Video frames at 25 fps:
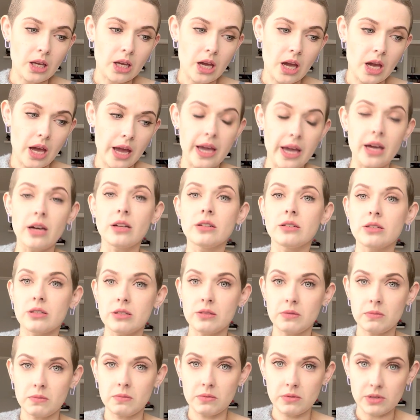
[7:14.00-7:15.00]
and
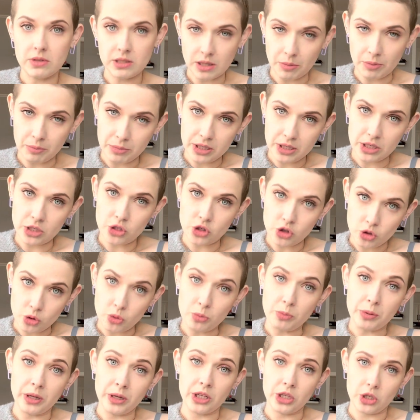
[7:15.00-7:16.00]
somebody to
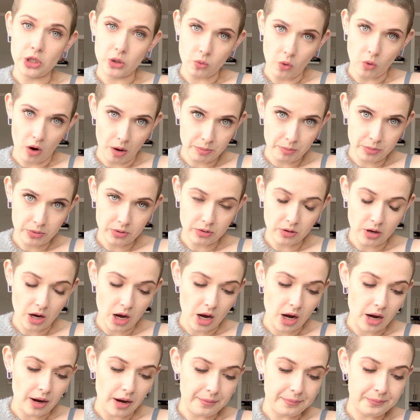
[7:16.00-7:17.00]
pick you up,
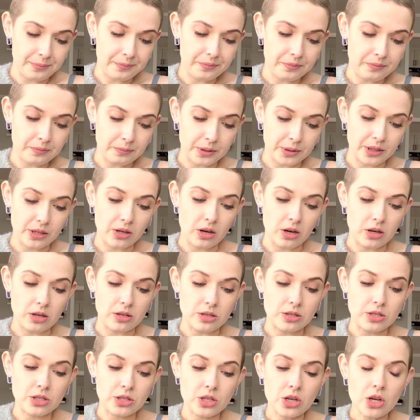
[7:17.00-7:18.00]

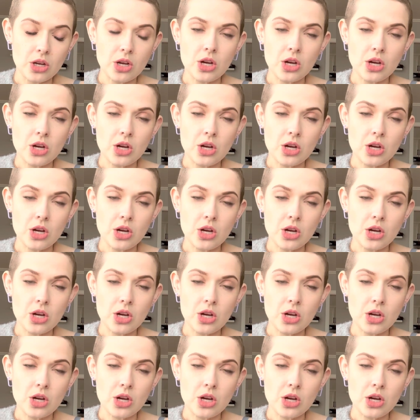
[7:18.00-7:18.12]
because